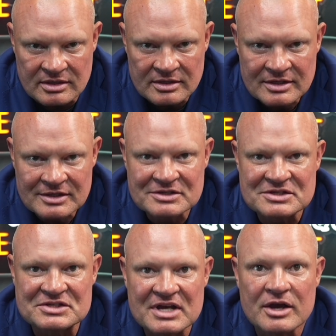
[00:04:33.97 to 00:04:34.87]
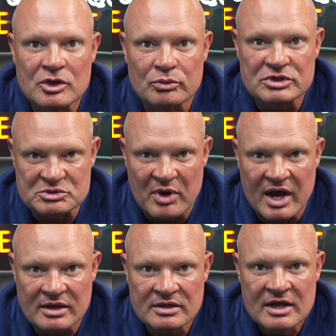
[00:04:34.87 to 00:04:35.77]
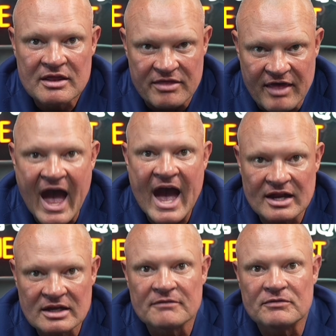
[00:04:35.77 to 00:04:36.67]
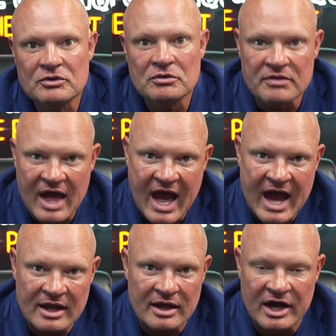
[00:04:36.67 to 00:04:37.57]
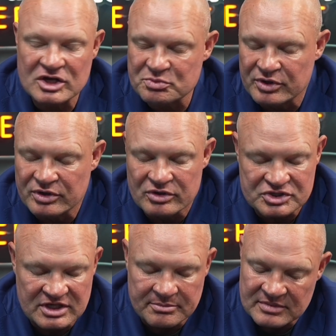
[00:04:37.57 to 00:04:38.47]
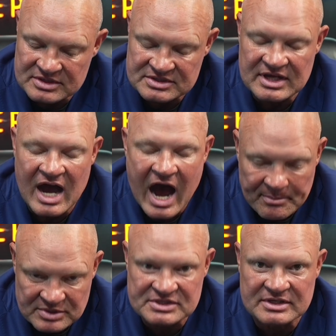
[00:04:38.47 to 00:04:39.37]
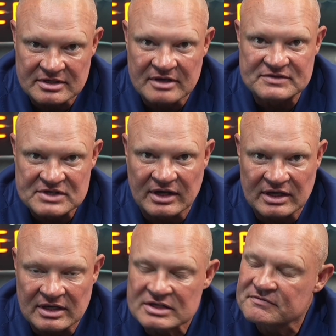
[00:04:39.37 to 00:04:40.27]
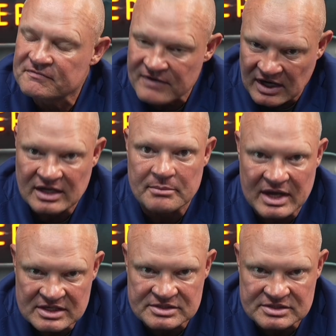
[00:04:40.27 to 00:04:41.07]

to see how you respond. That if you do that, entrepreneurship is the opposite of sucking. It's fucking amazing.